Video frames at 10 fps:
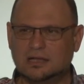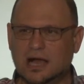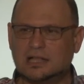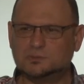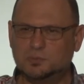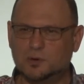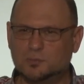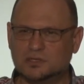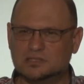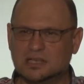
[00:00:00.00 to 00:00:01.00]
God's
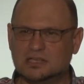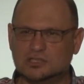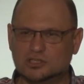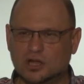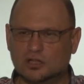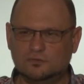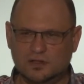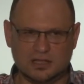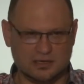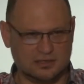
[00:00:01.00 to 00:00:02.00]
purpose is not
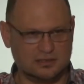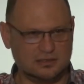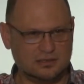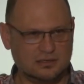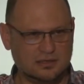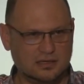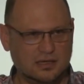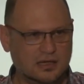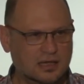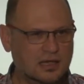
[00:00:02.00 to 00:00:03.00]
Vienna.
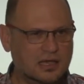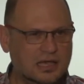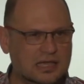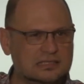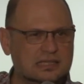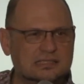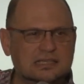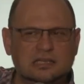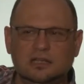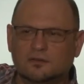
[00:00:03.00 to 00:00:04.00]
It's the
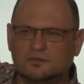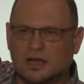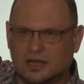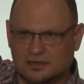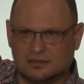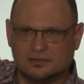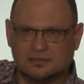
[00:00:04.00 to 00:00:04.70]
city of God